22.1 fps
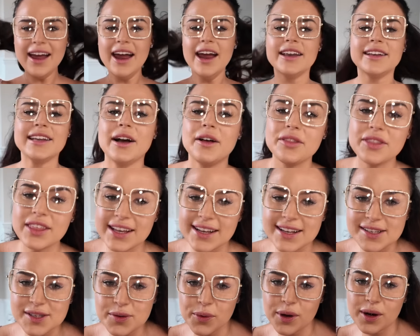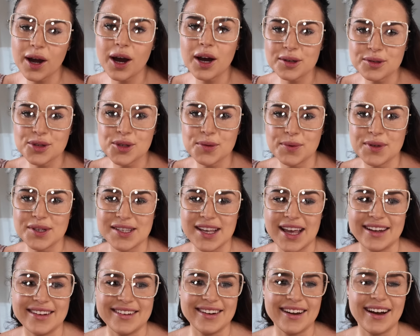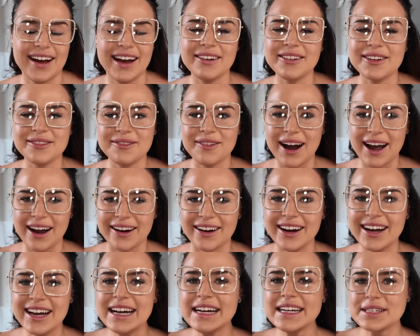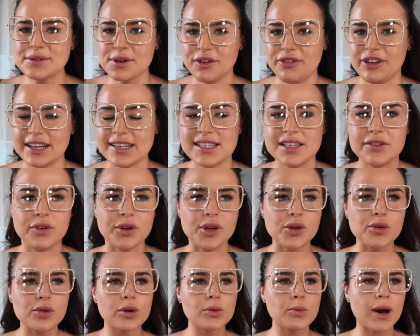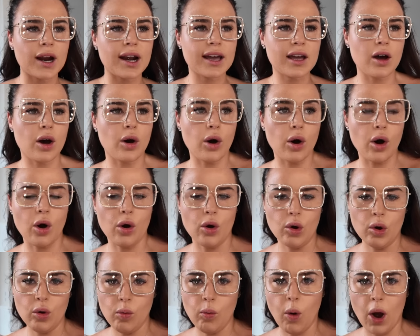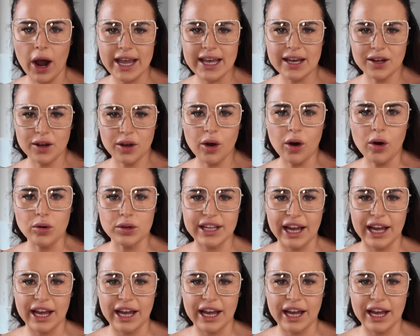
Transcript: Now these 100% I would wear to a festival. You could wear like a whole white and gold